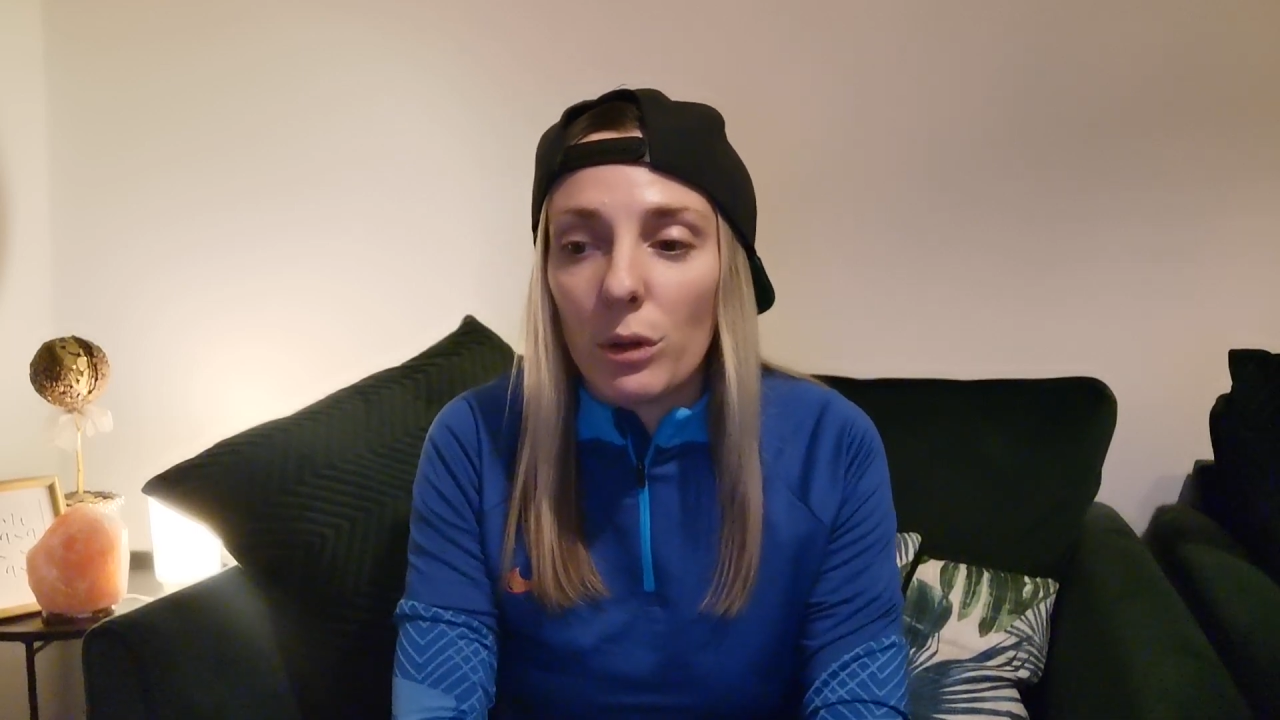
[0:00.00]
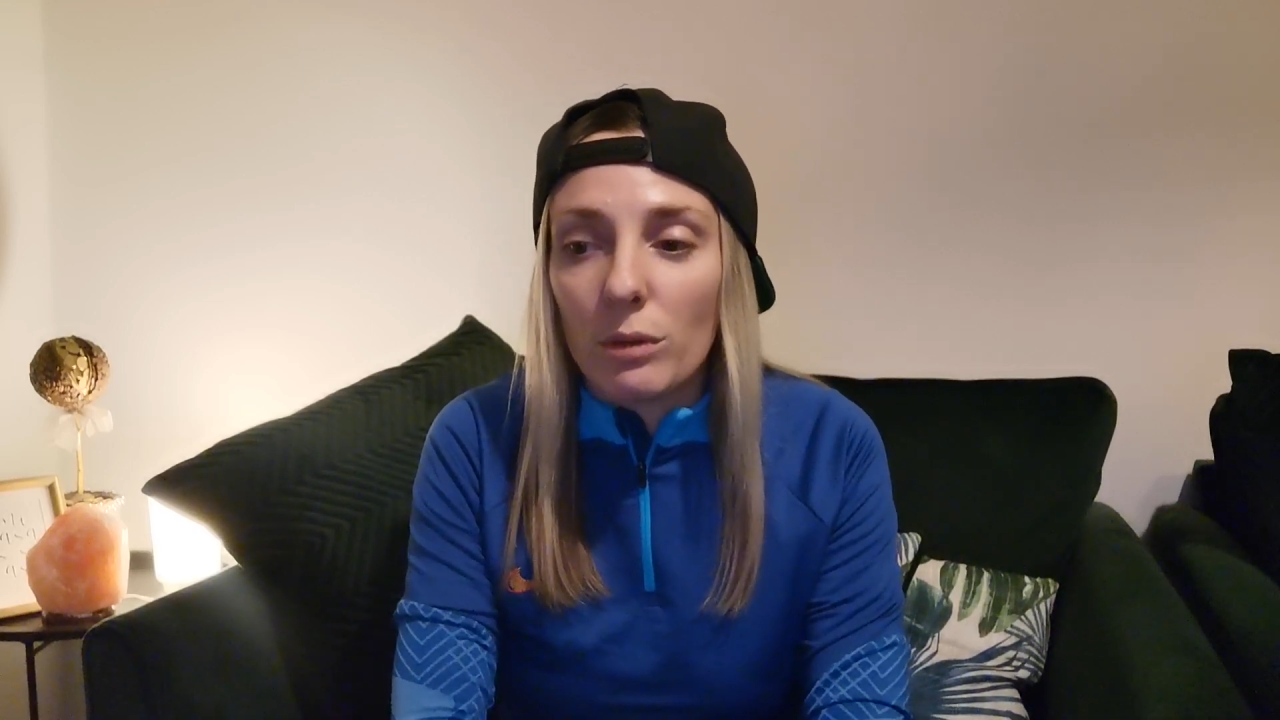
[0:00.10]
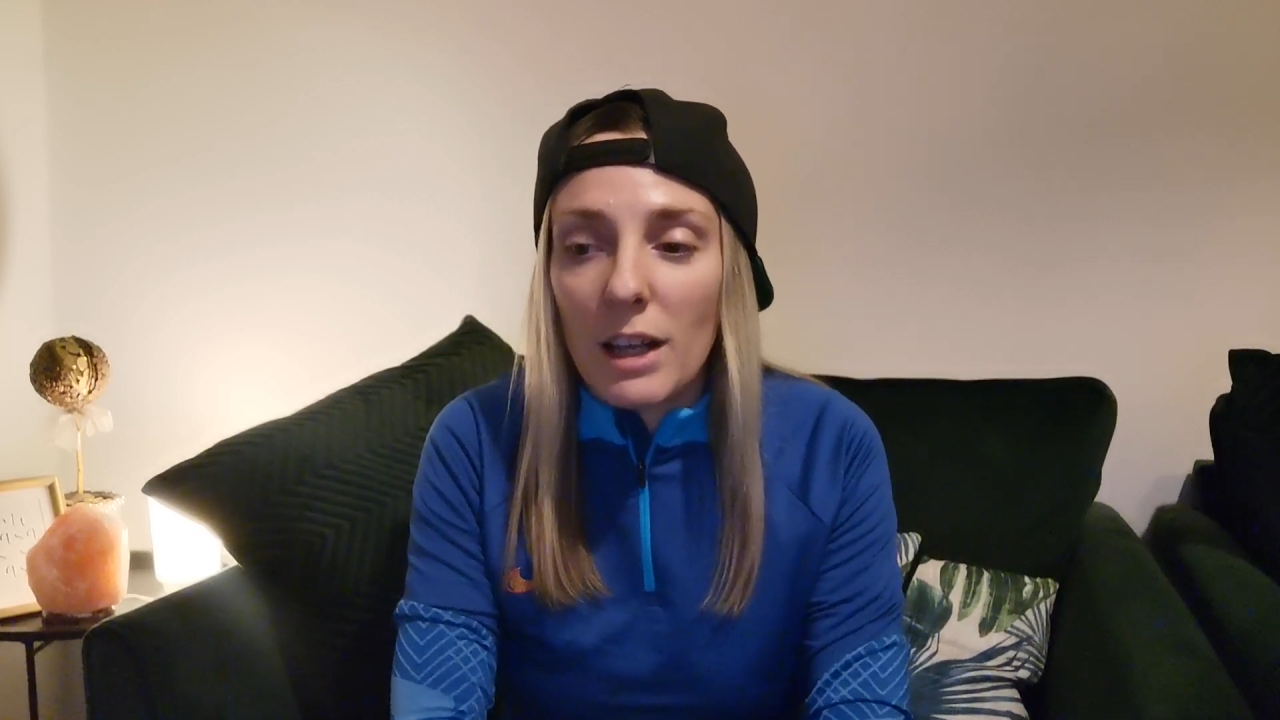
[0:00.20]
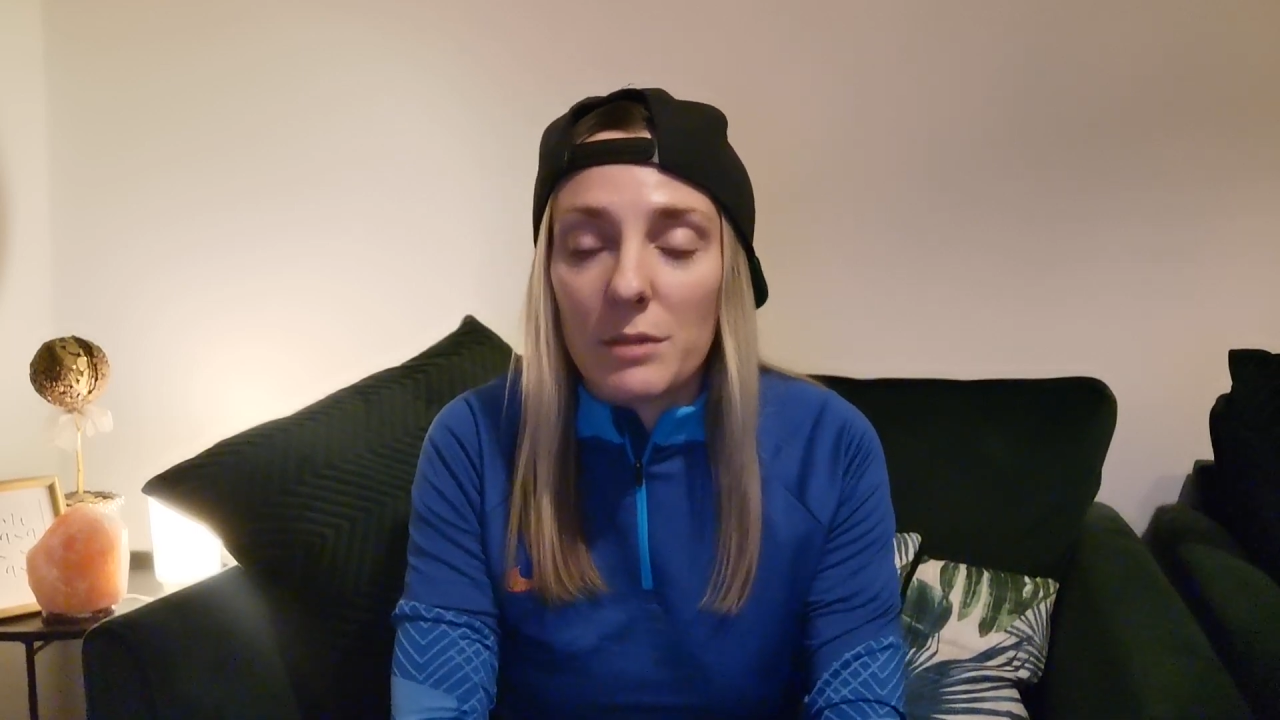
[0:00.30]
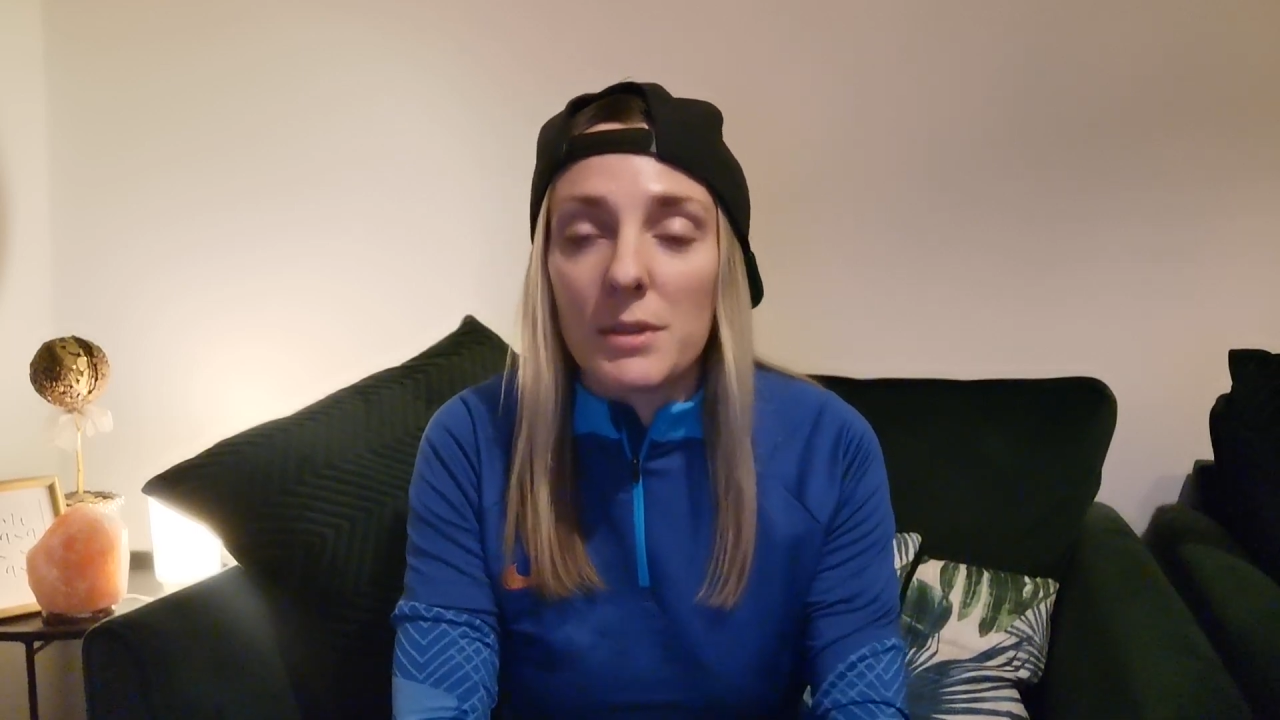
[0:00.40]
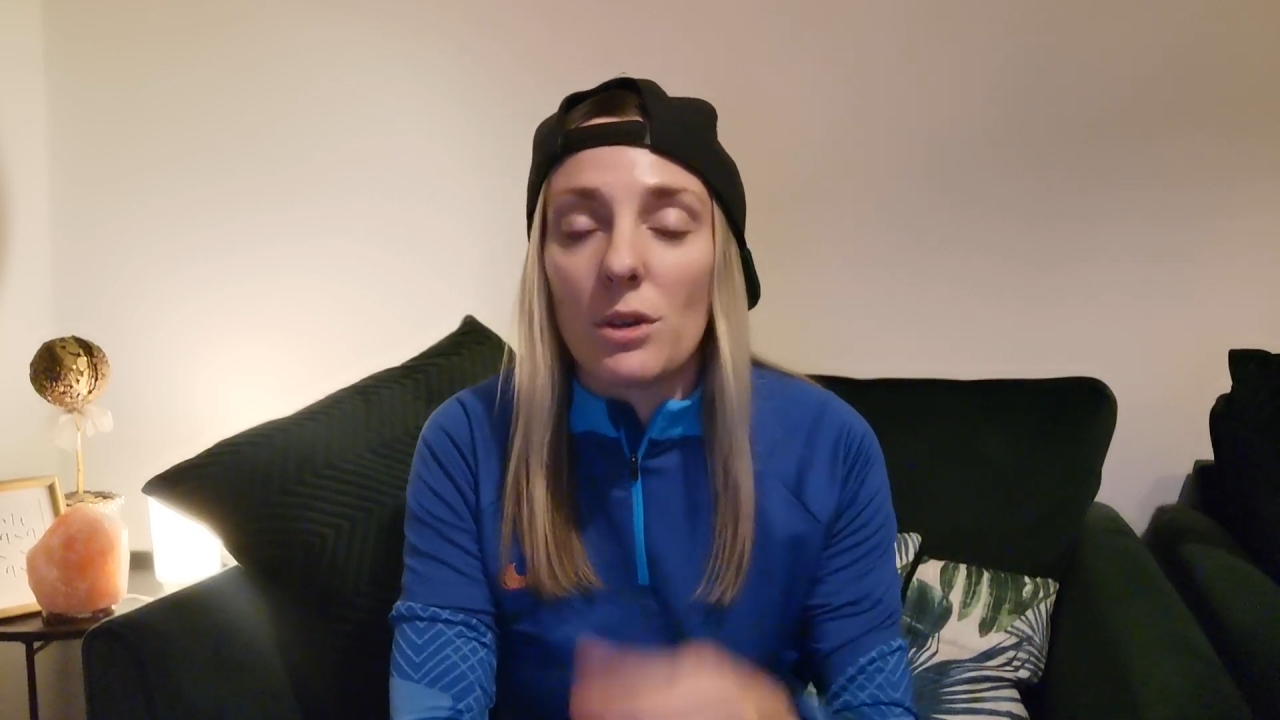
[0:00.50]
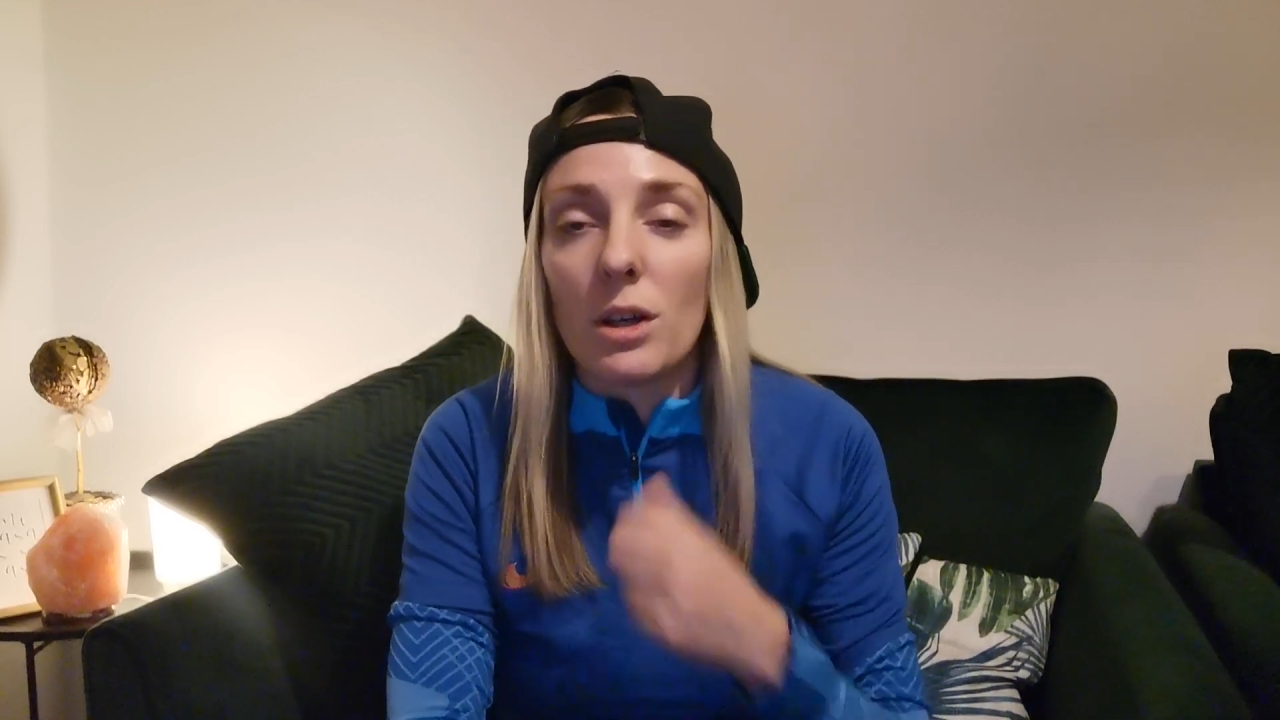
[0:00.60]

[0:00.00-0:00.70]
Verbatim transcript: but Rasmus